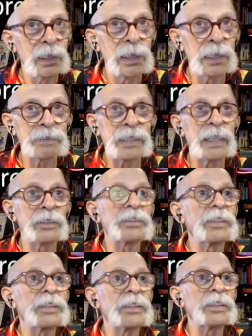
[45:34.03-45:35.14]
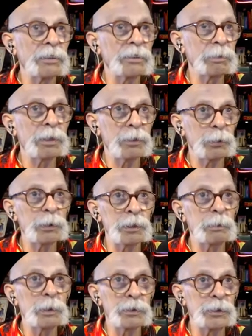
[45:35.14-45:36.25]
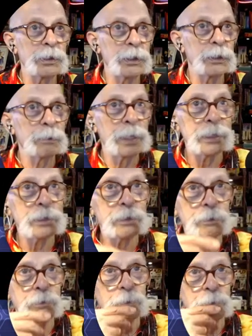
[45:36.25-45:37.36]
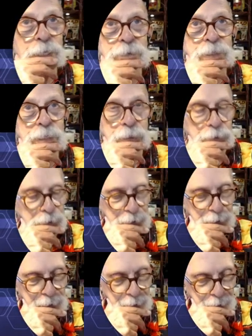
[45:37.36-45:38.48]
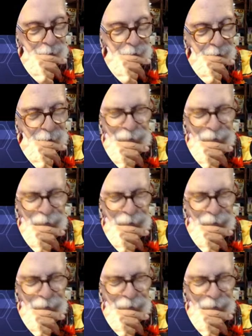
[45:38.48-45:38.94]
Half gallons. Yes, Twisted Misty are correct. Half gallons and not half gallon.